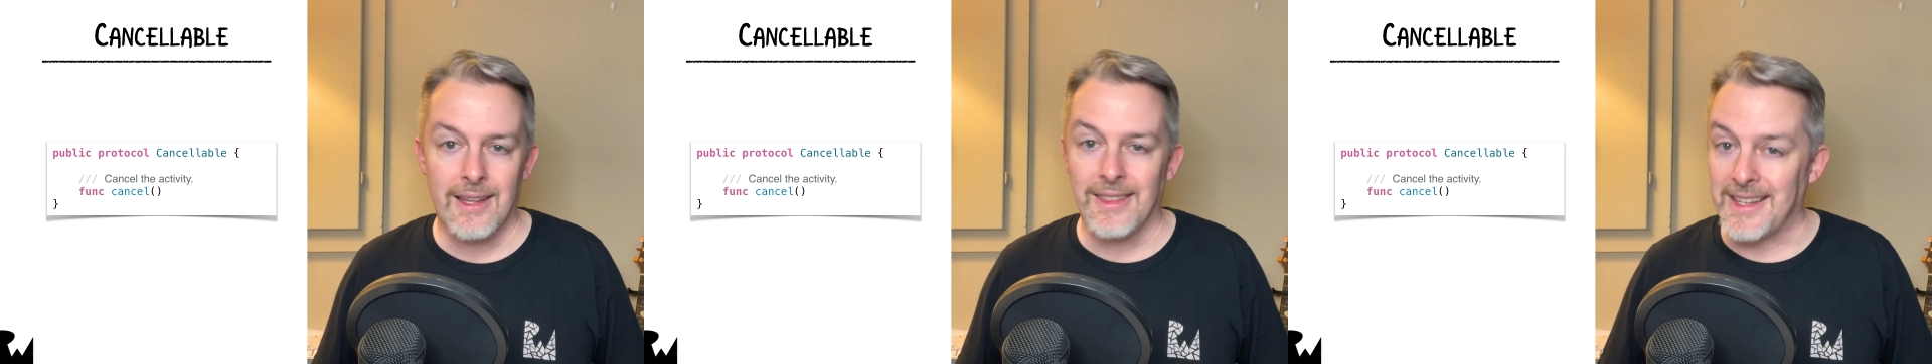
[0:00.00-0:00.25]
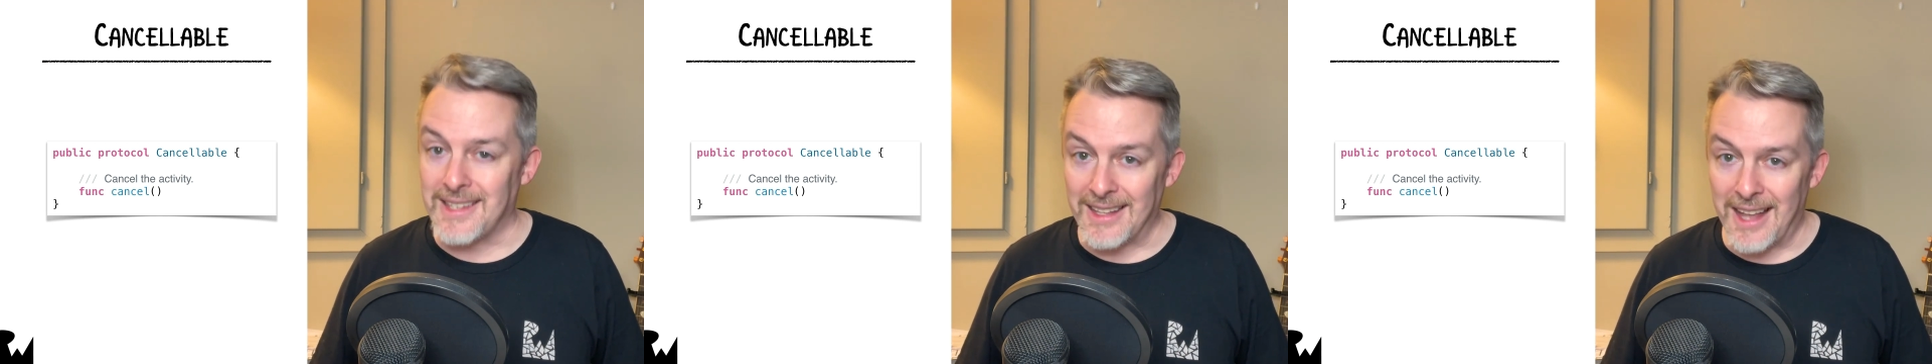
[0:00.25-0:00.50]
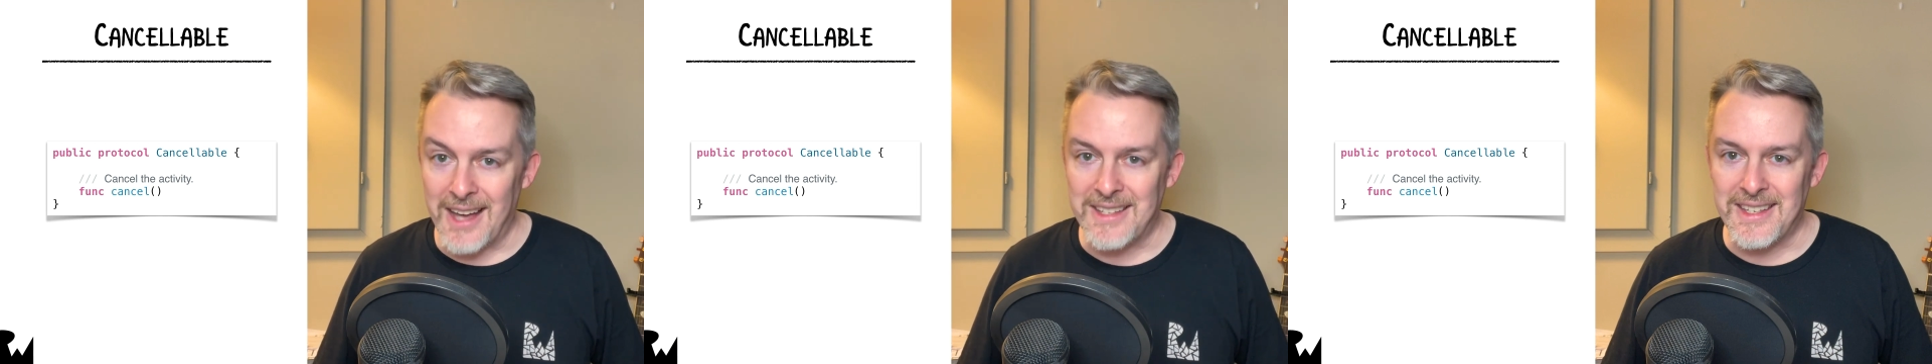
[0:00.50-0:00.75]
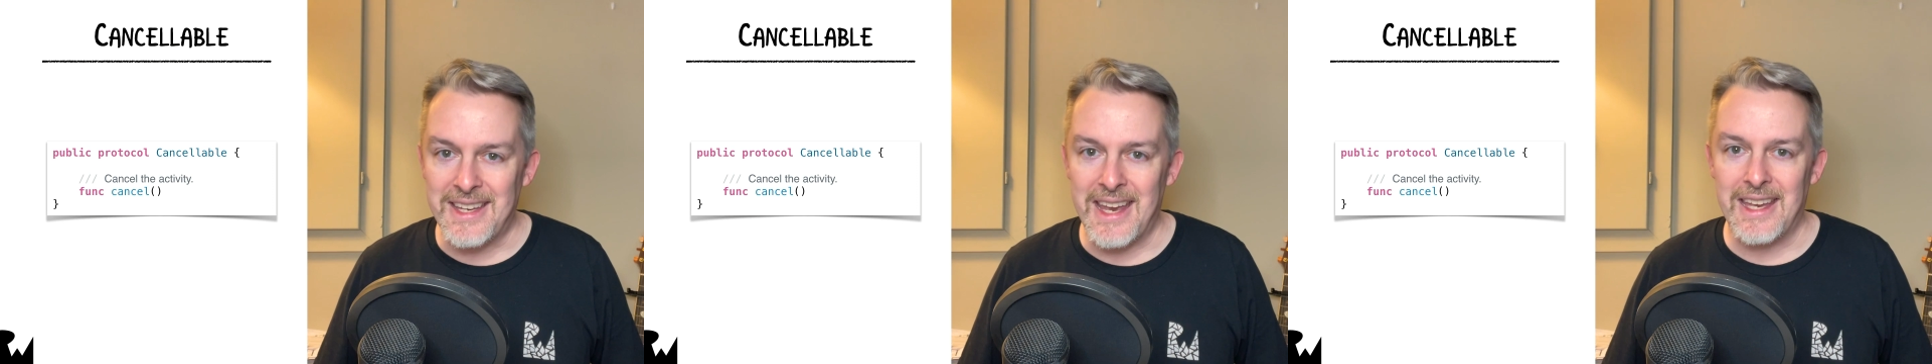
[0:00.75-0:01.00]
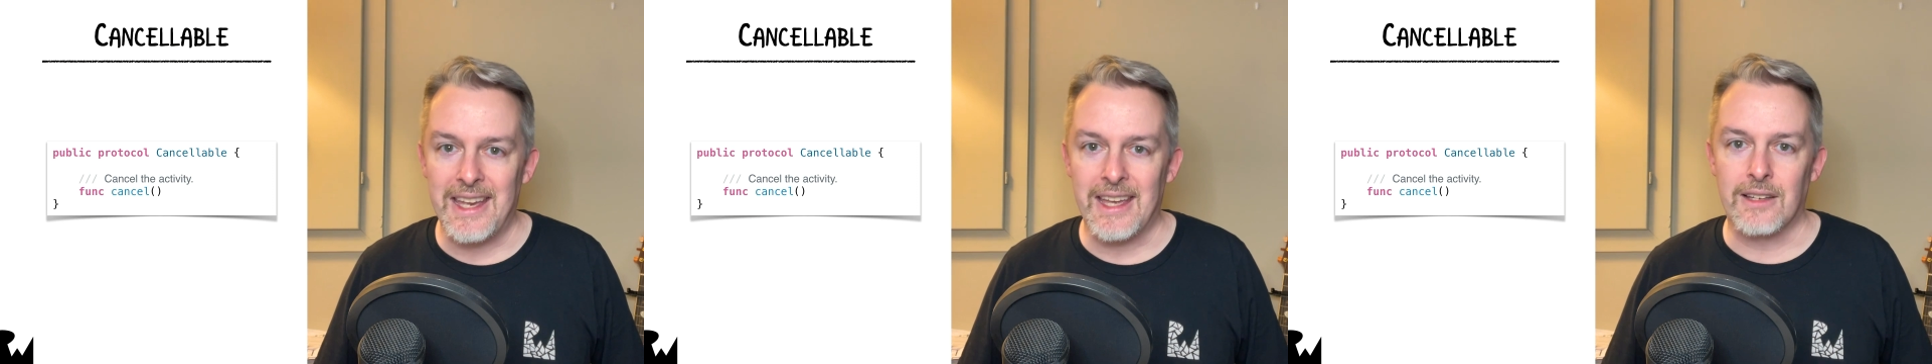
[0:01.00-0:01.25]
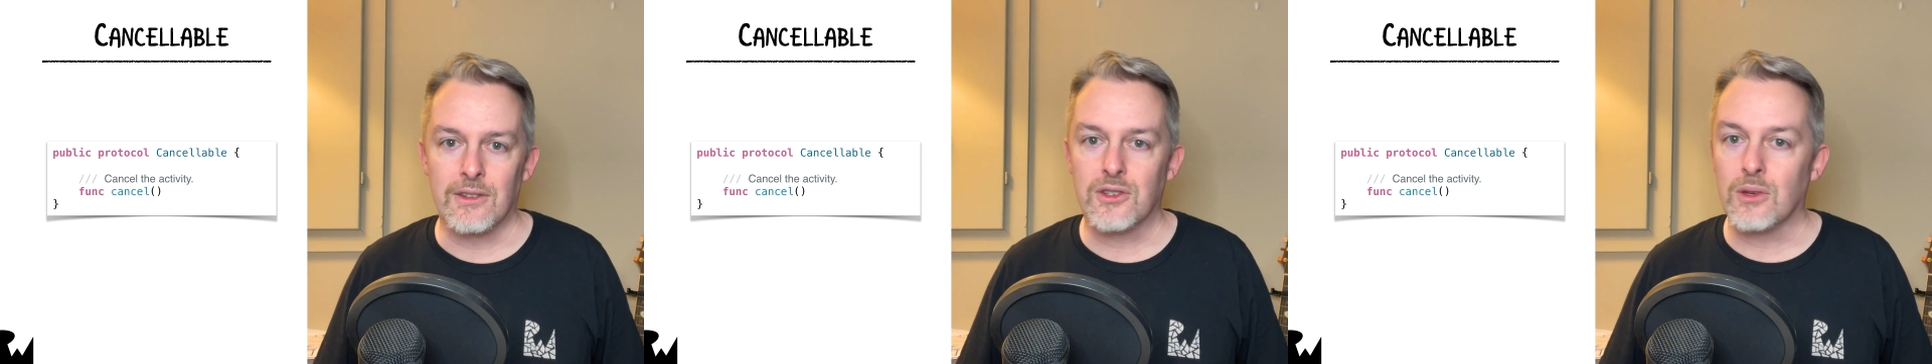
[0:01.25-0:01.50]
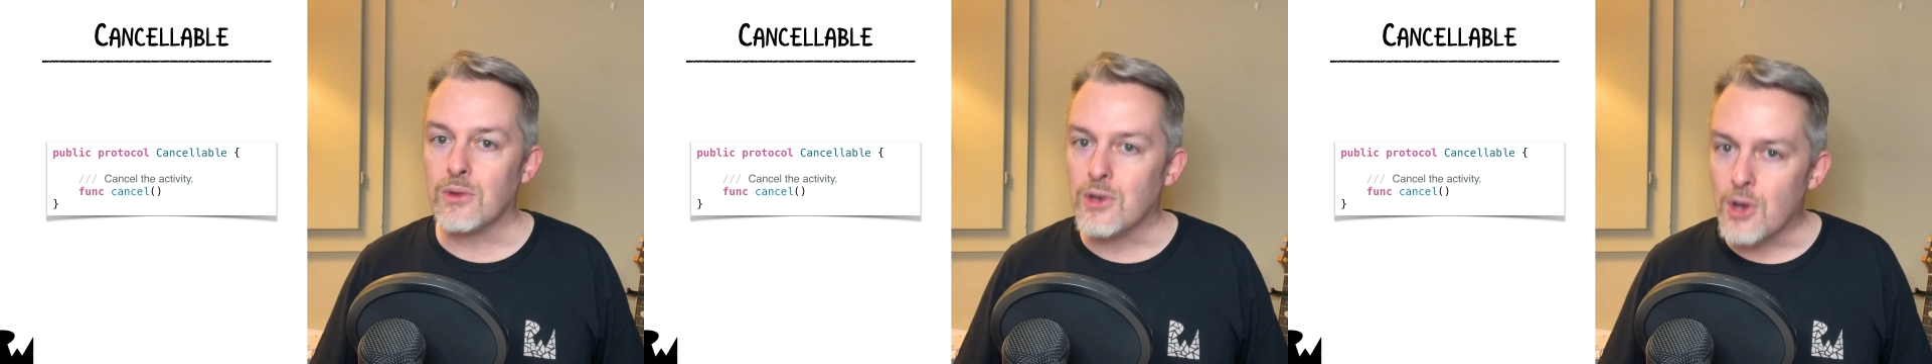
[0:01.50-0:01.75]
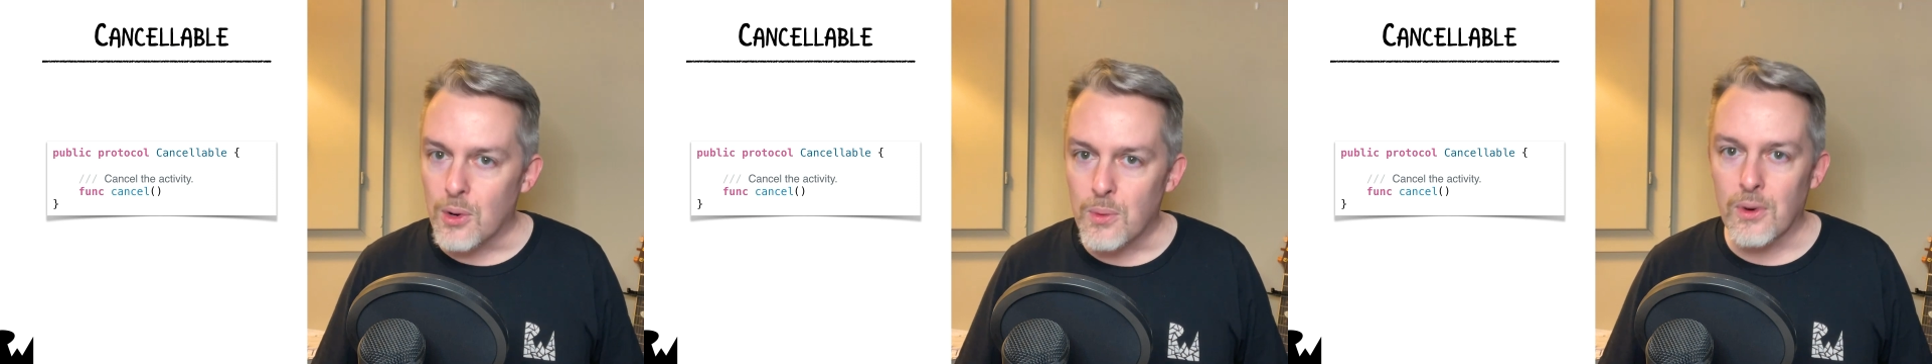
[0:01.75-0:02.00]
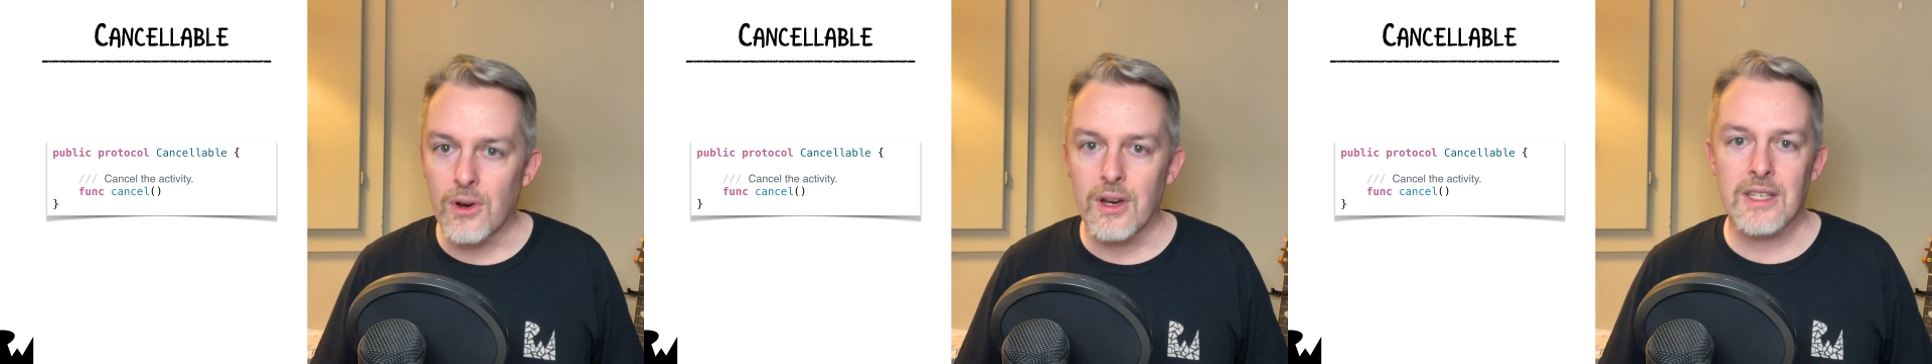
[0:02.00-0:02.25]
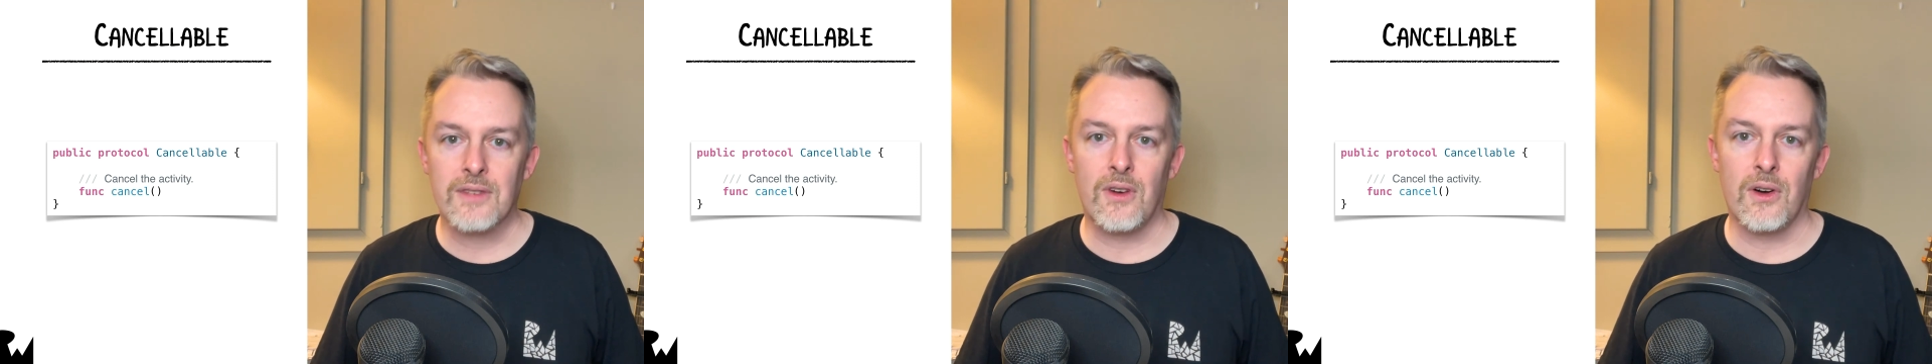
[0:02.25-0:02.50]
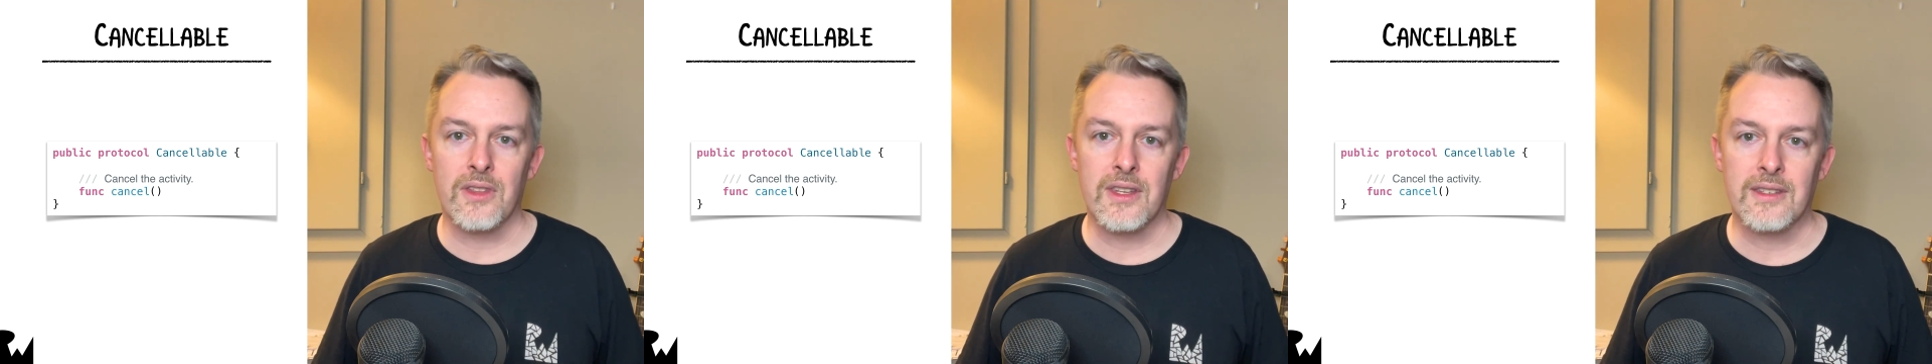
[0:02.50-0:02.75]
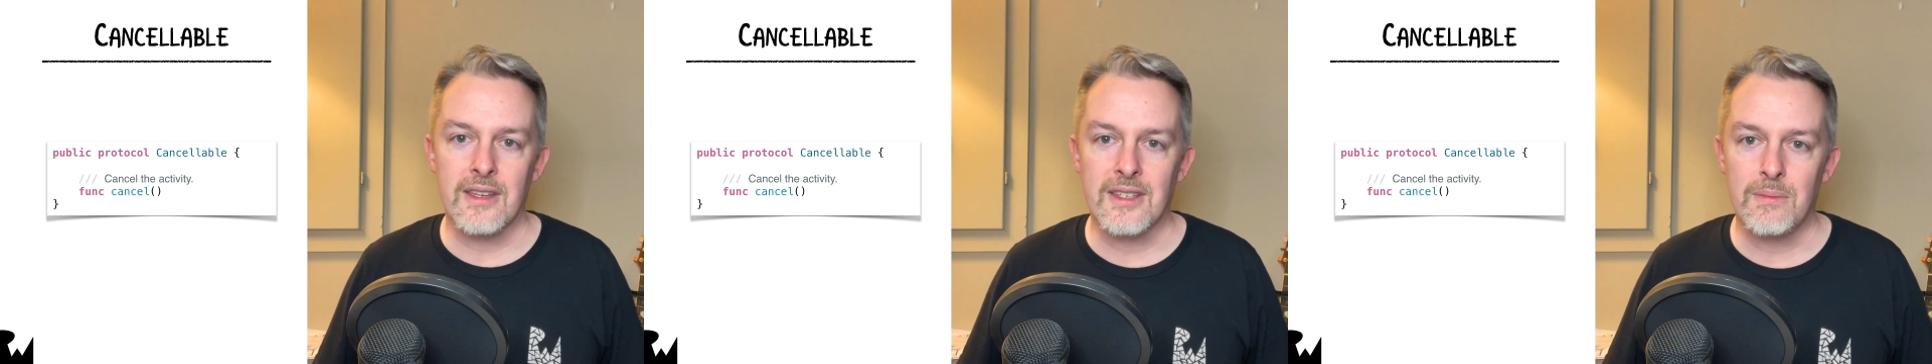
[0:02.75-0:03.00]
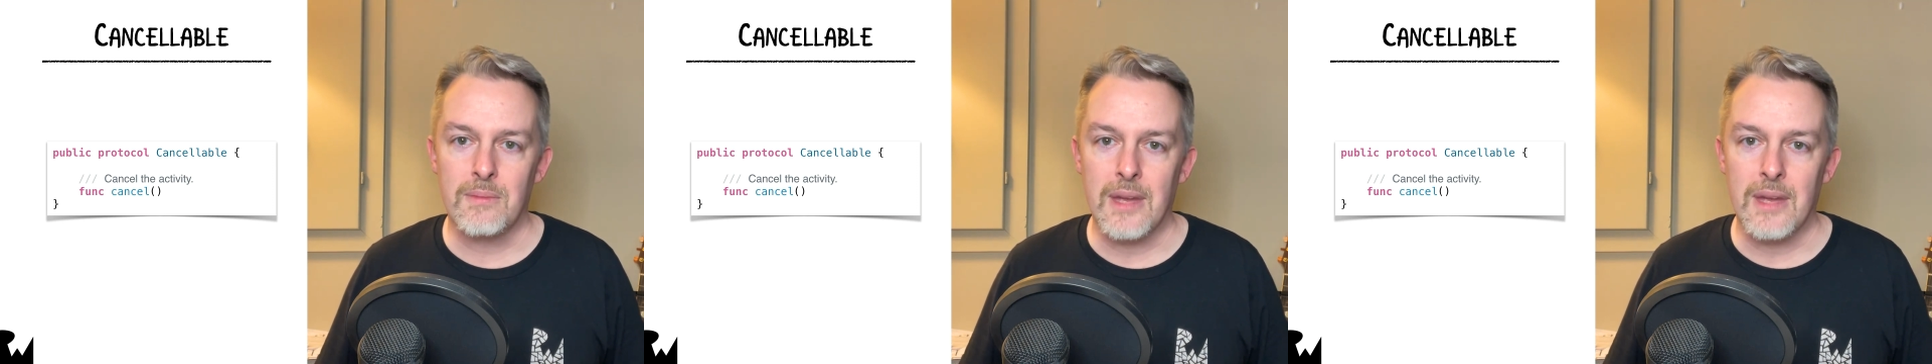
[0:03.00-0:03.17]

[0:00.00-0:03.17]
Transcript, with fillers: That's a lot to take in, so no worries if all this doesn't